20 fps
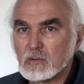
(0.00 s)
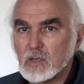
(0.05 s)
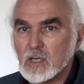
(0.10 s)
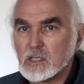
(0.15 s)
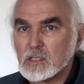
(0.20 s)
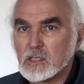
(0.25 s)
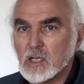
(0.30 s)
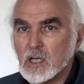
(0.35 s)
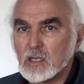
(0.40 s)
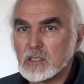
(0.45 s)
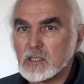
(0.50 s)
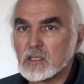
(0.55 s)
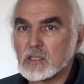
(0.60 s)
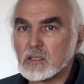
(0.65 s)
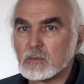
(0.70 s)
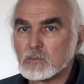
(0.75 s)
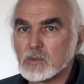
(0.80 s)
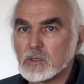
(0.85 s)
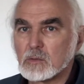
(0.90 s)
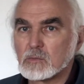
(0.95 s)
anxiety
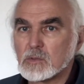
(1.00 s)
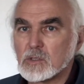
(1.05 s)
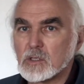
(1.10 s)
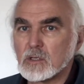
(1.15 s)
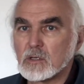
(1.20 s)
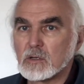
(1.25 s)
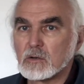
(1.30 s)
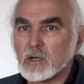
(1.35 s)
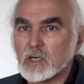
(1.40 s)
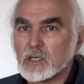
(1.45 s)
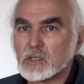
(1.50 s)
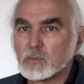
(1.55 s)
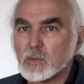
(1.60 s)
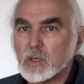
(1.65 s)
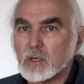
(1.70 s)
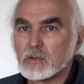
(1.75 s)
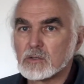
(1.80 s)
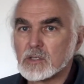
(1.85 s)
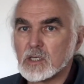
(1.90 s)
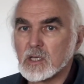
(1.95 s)
symptoms that you're
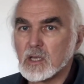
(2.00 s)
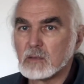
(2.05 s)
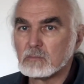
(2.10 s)
experiencing.